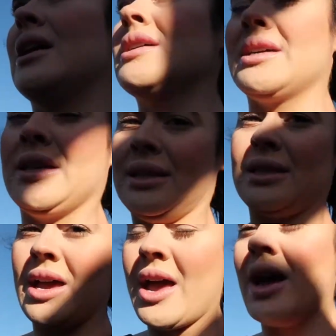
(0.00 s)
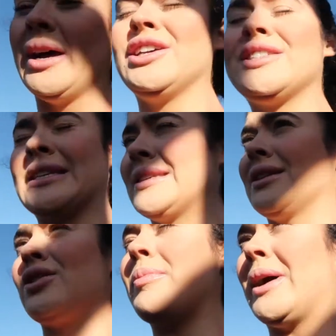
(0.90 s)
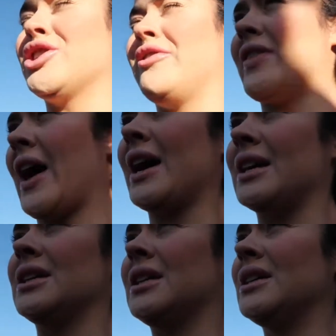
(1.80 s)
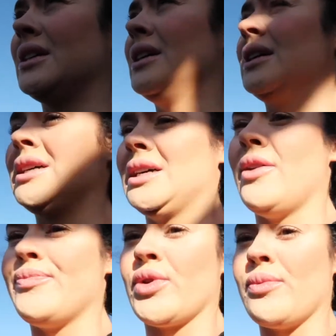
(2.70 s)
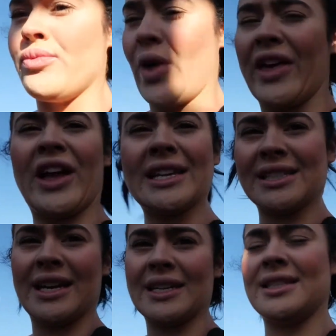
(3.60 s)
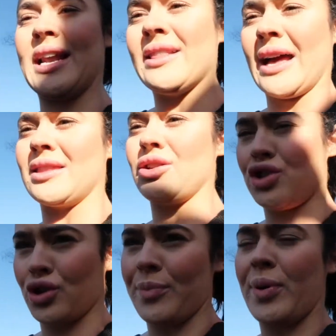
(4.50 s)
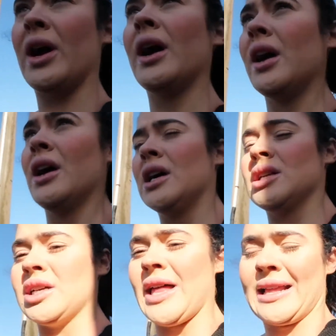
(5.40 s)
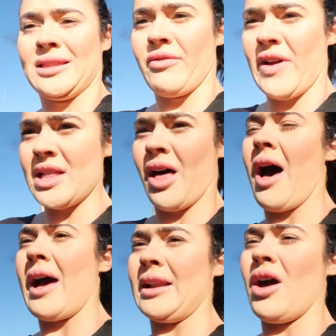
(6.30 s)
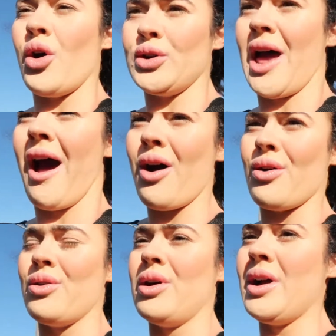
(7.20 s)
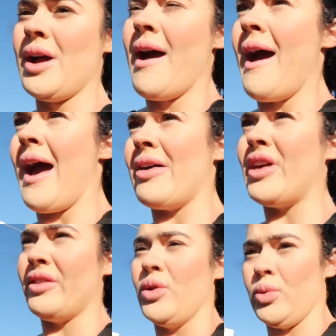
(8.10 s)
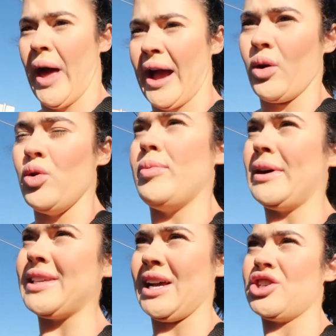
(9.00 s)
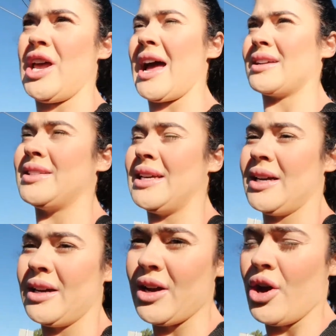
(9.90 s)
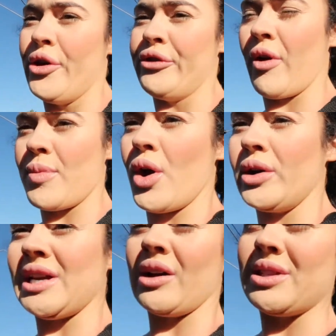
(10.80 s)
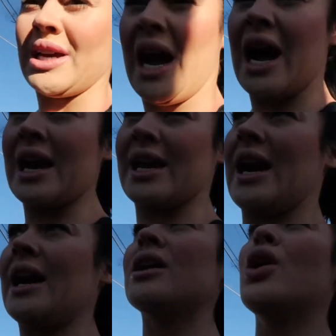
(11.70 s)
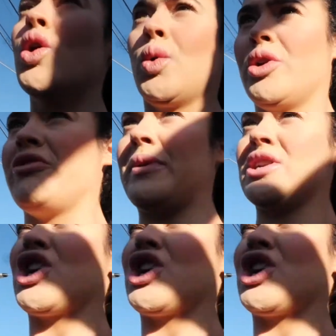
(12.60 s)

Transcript: because sis did not budget for that. Well, I think I said yesterday, like the trip to like the V line hotel and then like Uber slash taxi from the hotel to the car yard would have been